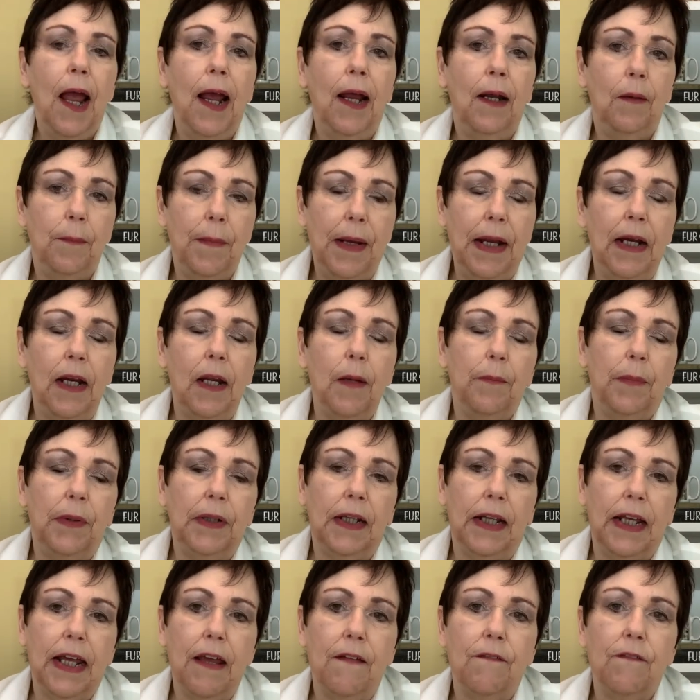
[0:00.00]
And many
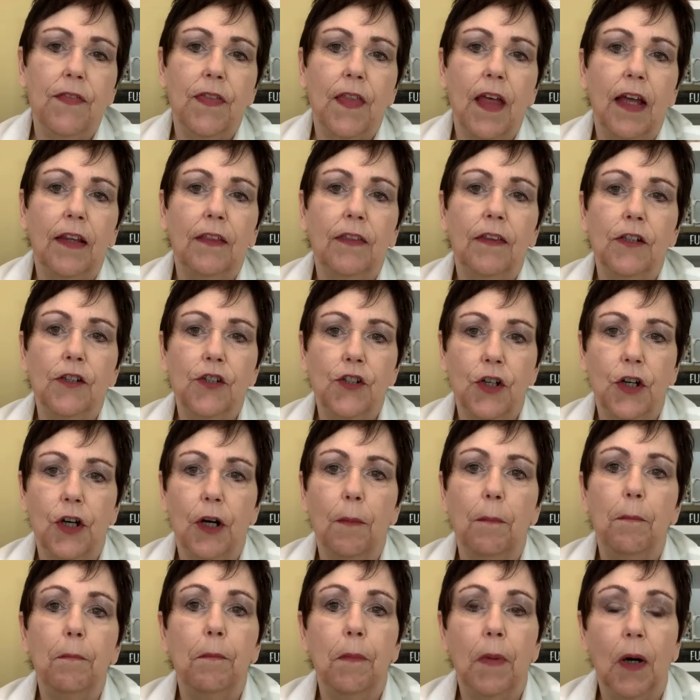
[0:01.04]
believe that the
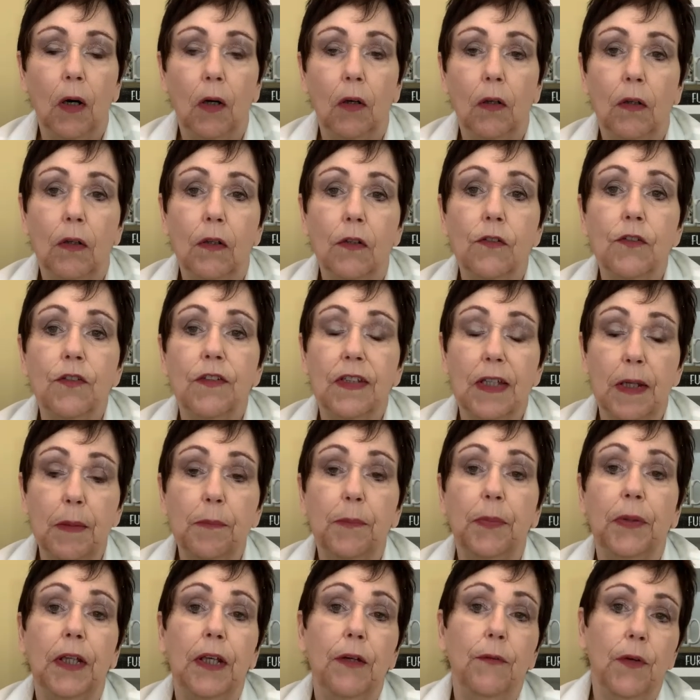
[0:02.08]
term Merle
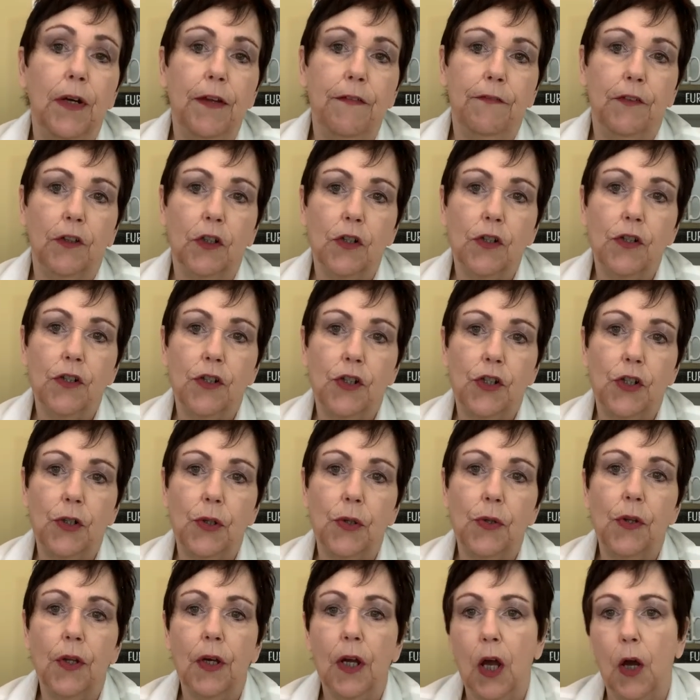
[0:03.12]
simply refers to
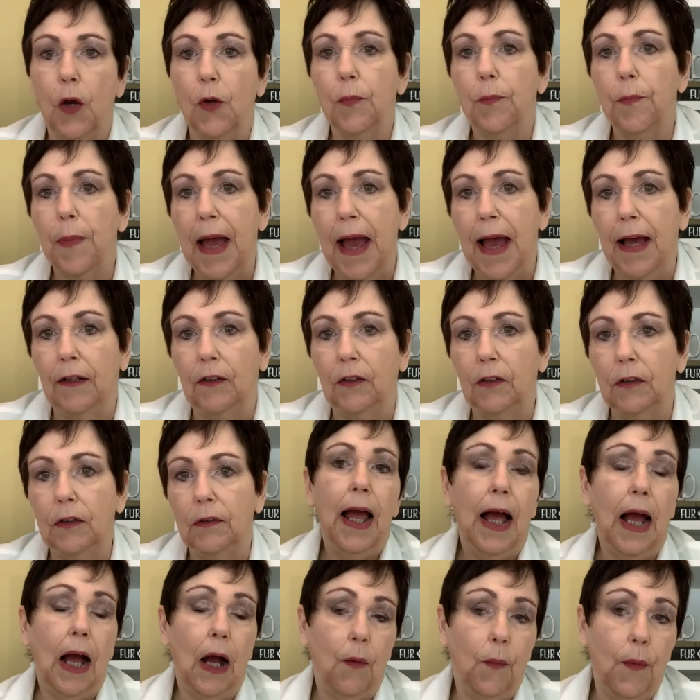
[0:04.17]
the coat pattern.
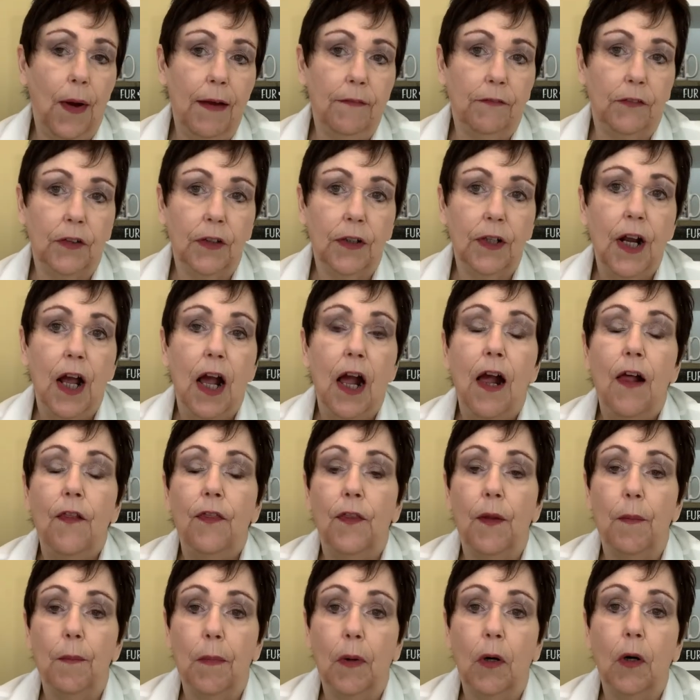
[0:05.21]
However,
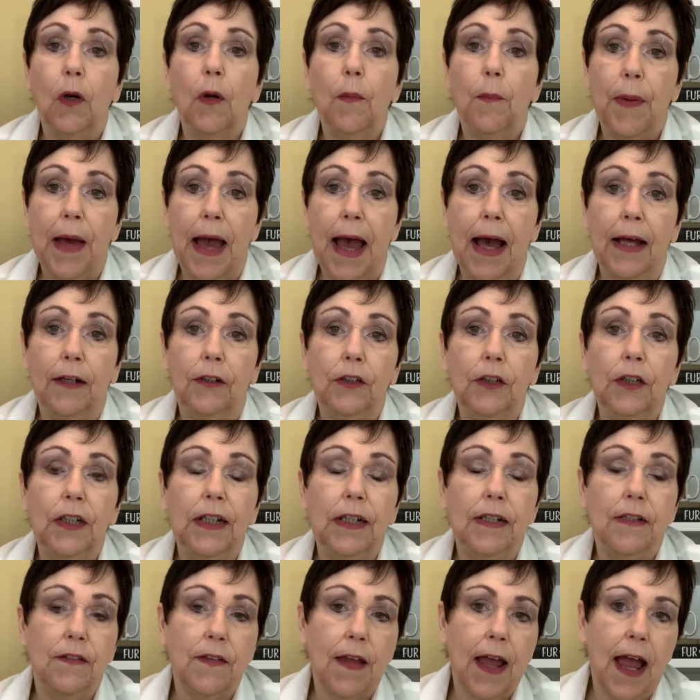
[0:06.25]
the Merle pattern
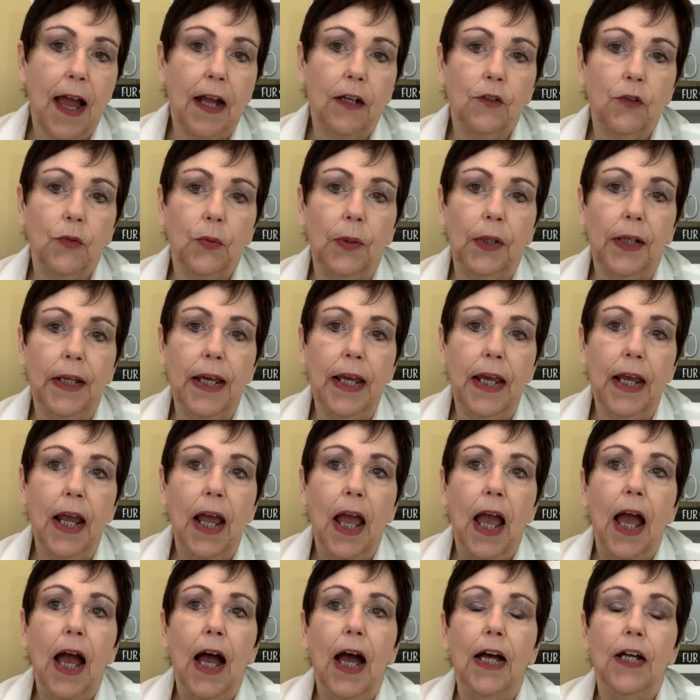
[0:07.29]
is actually
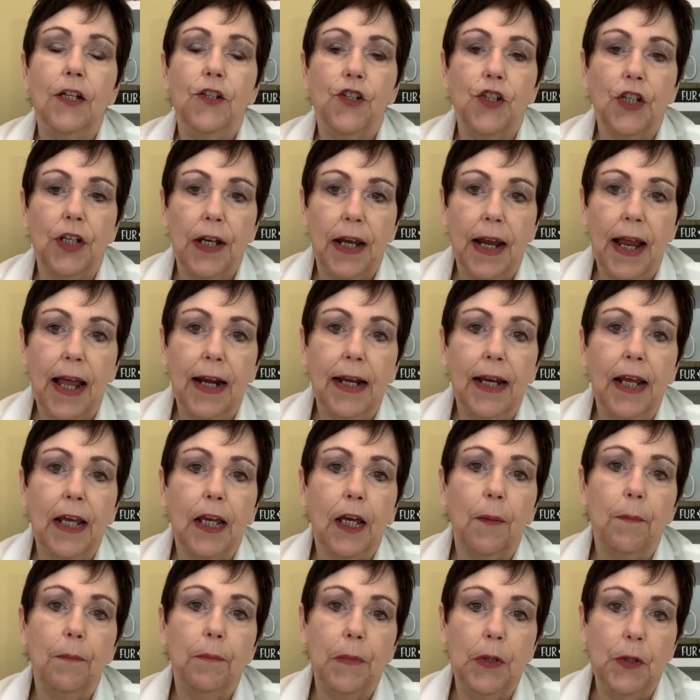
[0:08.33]
a genetic
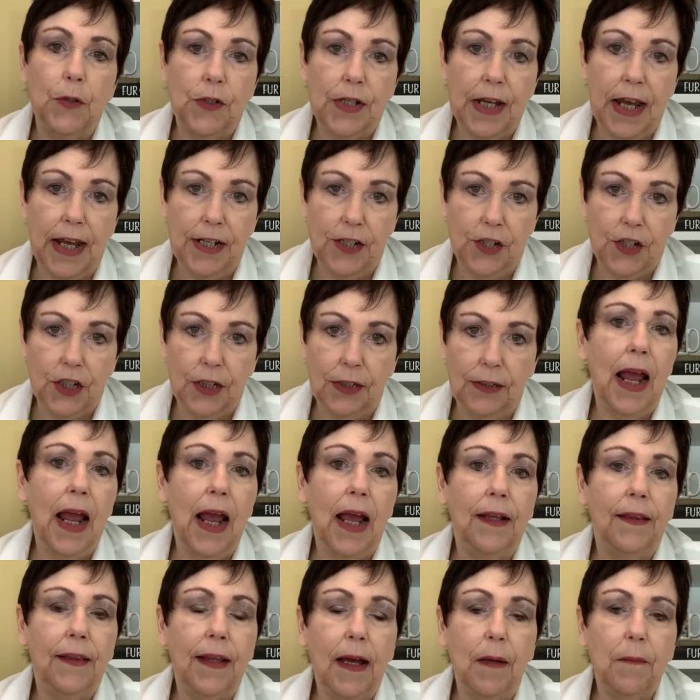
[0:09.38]
mutation,
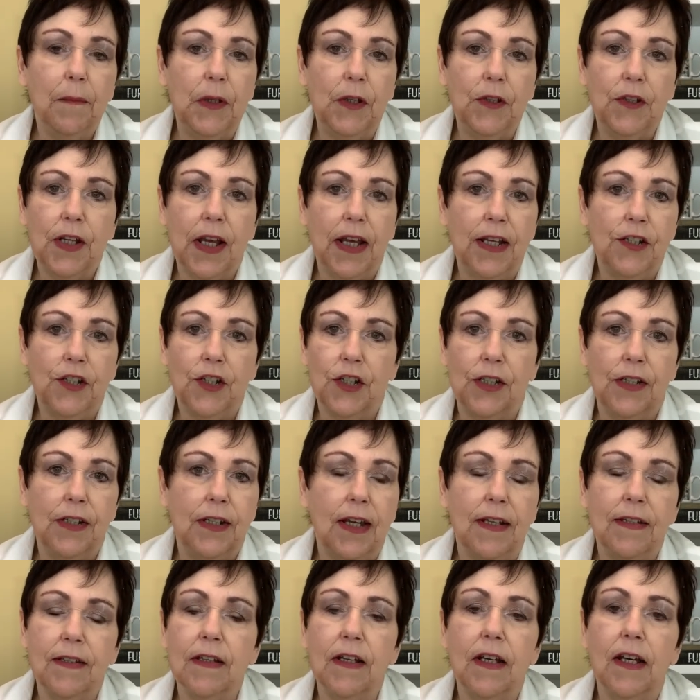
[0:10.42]
and that mutation
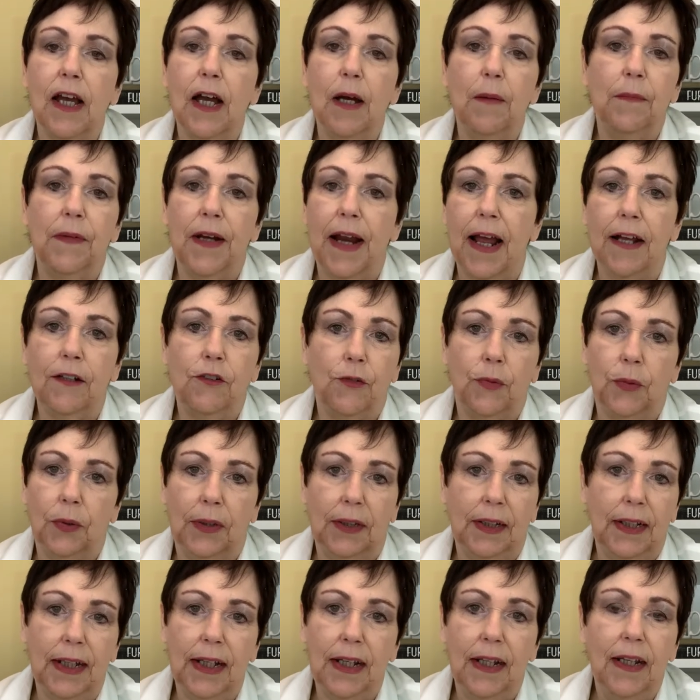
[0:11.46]
doesn't come
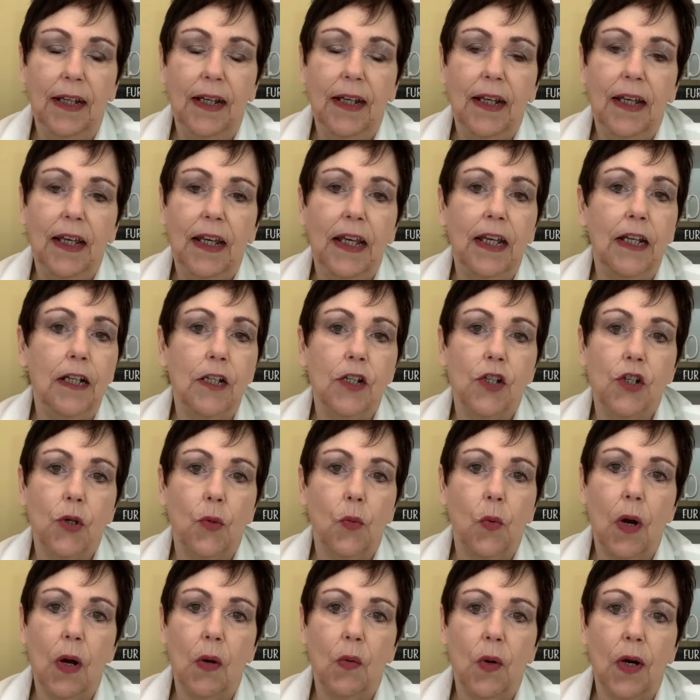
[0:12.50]
naturally in
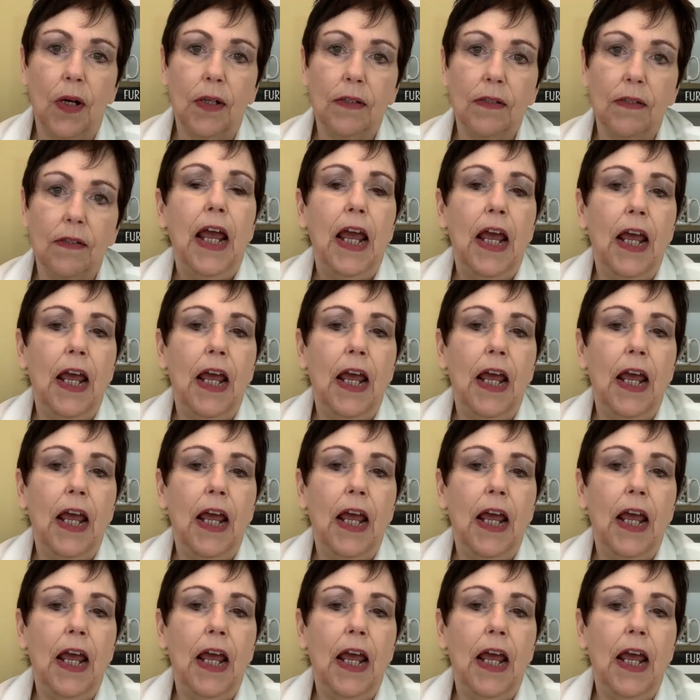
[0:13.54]
Chihuahuas.